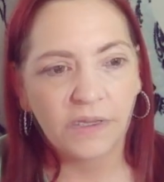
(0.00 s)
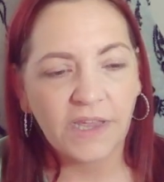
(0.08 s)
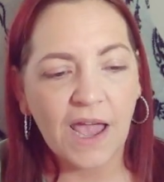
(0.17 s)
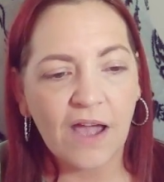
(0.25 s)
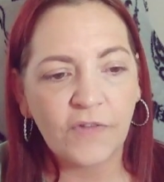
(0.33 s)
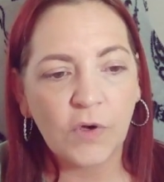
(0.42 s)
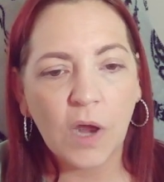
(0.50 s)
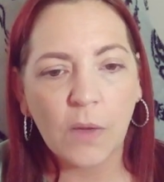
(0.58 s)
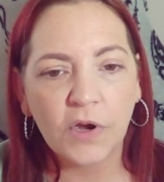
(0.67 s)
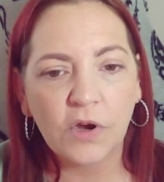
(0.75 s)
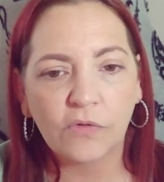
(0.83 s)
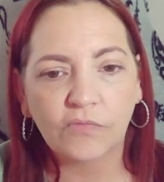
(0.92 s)
Yeah, I feel like
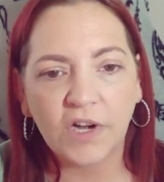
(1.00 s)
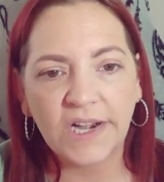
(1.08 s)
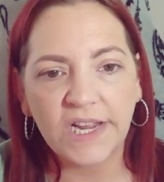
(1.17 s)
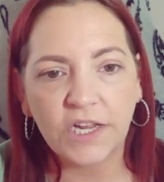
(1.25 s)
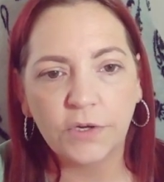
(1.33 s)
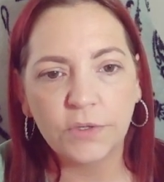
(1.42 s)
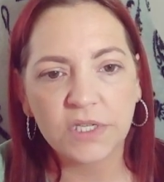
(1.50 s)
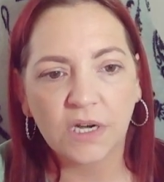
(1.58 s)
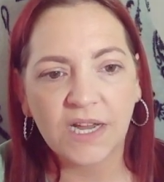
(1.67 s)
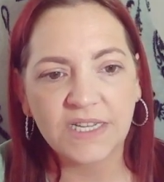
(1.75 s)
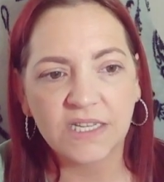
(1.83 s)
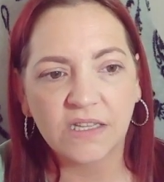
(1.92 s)
we're not really
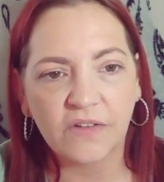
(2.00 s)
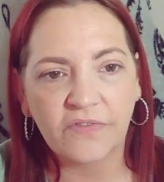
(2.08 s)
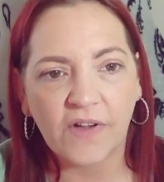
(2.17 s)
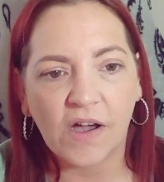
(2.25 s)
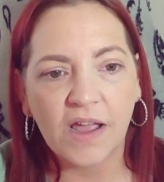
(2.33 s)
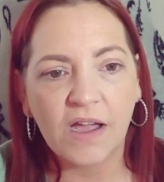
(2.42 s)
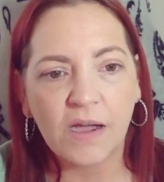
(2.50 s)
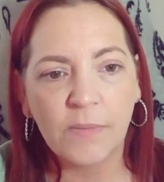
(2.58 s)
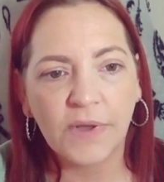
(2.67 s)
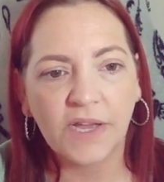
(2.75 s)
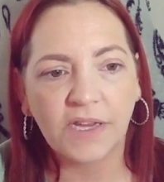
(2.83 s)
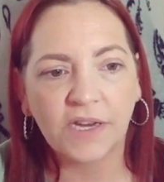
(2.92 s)
utilising the fire,
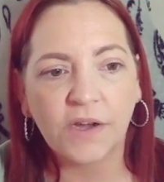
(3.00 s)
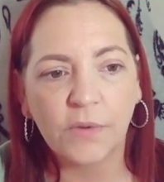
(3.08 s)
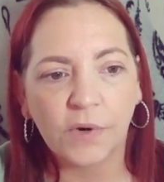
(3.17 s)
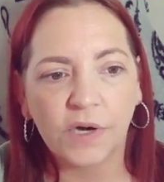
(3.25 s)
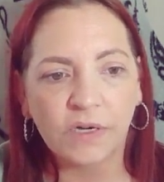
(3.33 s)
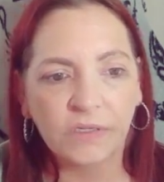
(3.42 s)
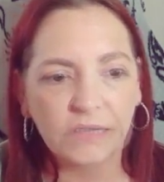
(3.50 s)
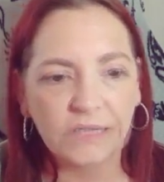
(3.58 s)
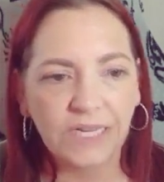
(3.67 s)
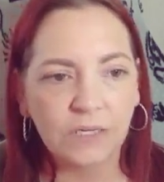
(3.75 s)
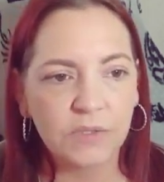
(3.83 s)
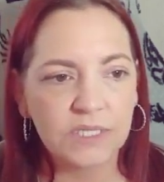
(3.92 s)
but you know what?
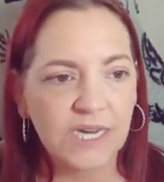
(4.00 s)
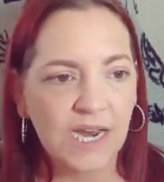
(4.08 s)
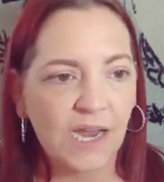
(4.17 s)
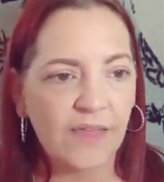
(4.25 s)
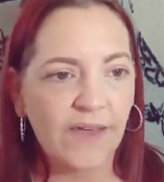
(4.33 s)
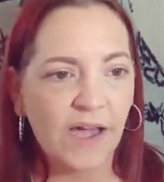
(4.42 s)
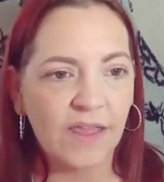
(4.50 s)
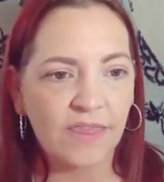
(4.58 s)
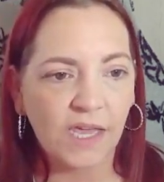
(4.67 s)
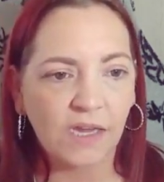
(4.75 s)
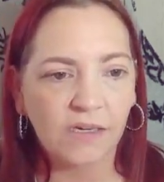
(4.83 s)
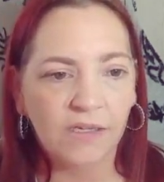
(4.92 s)
It'll stay like that, I
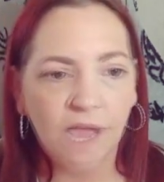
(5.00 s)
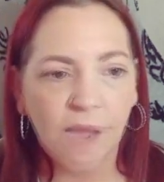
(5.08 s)
think.